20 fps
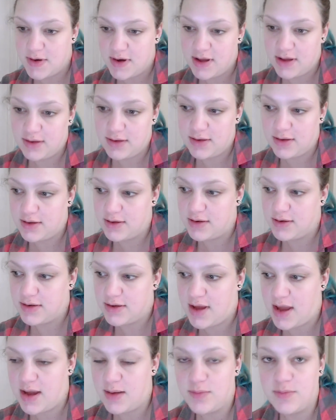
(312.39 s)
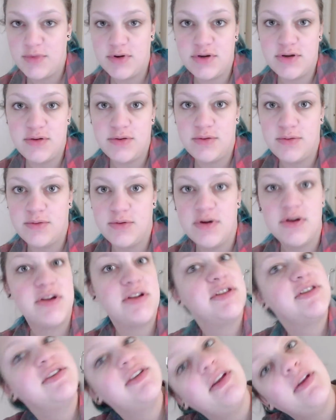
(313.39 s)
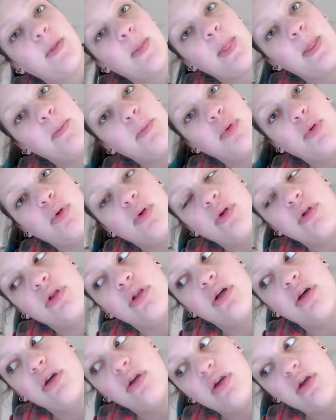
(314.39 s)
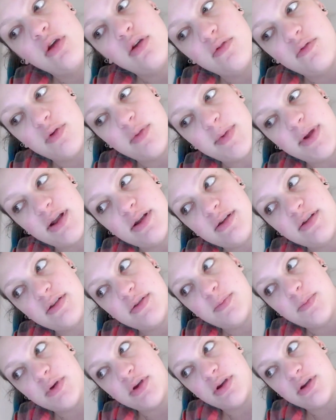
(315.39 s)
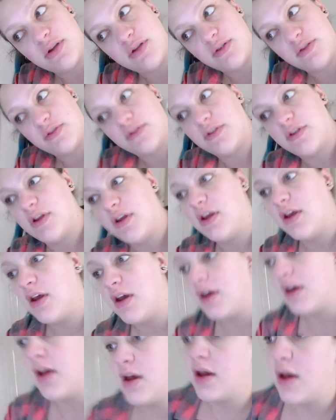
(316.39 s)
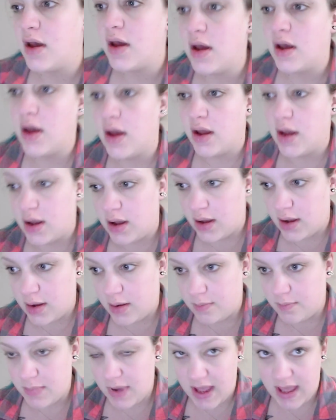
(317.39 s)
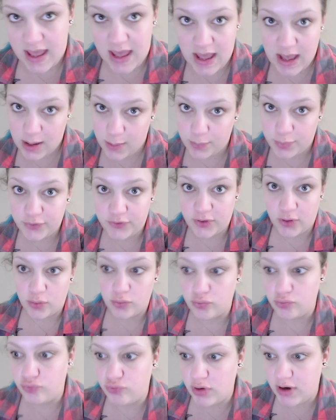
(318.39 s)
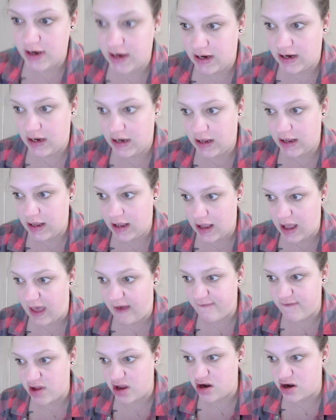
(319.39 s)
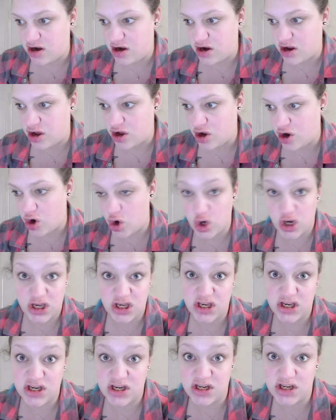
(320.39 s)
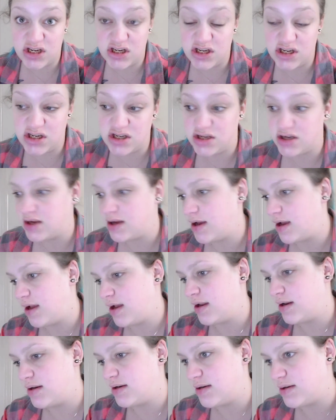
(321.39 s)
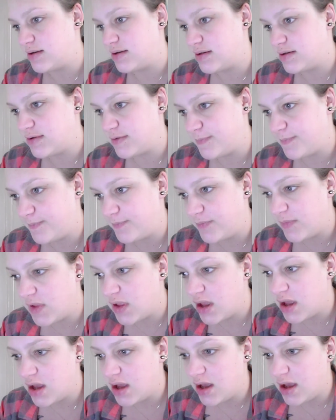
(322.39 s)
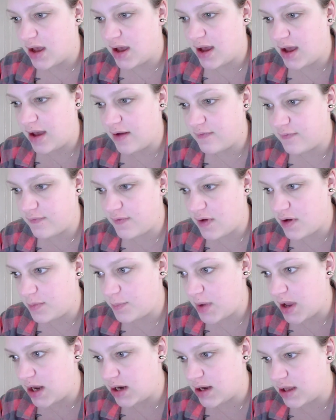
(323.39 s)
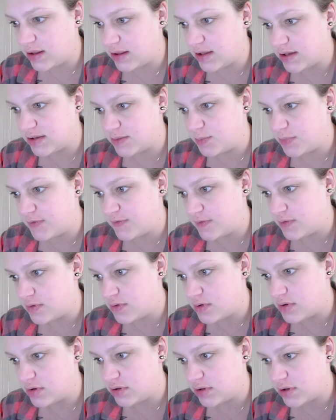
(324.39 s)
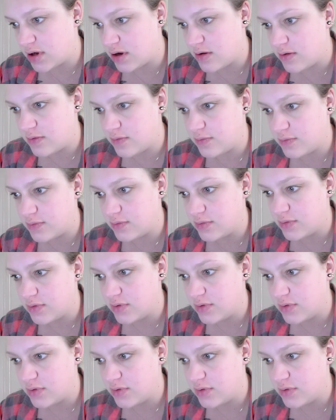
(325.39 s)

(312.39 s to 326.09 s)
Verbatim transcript: I came to sit on the ball for a bit because my hips are really effing hurt and I haven't felt pain like this before so